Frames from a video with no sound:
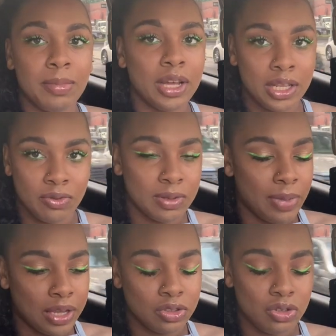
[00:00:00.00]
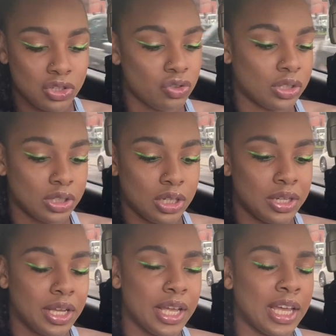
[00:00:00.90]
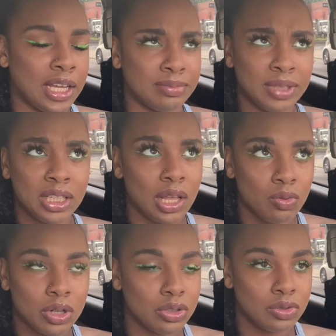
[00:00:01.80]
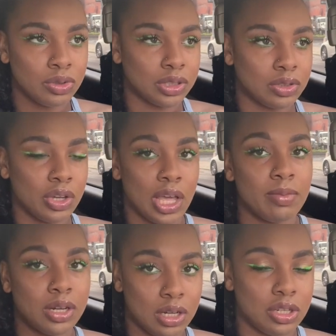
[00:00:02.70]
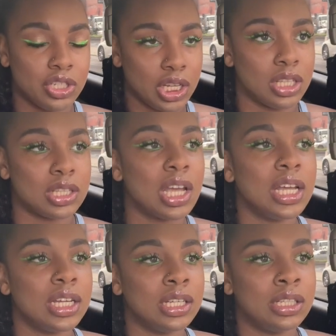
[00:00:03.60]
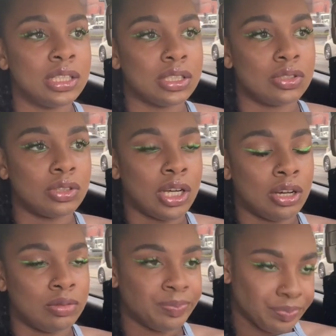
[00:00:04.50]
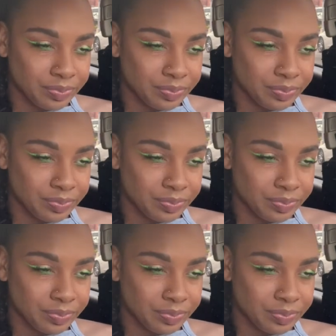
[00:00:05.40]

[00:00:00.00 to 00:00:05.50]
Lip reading: But anyways, back to instructor. And he's like, what are you doing? So he gave me another chance. So now,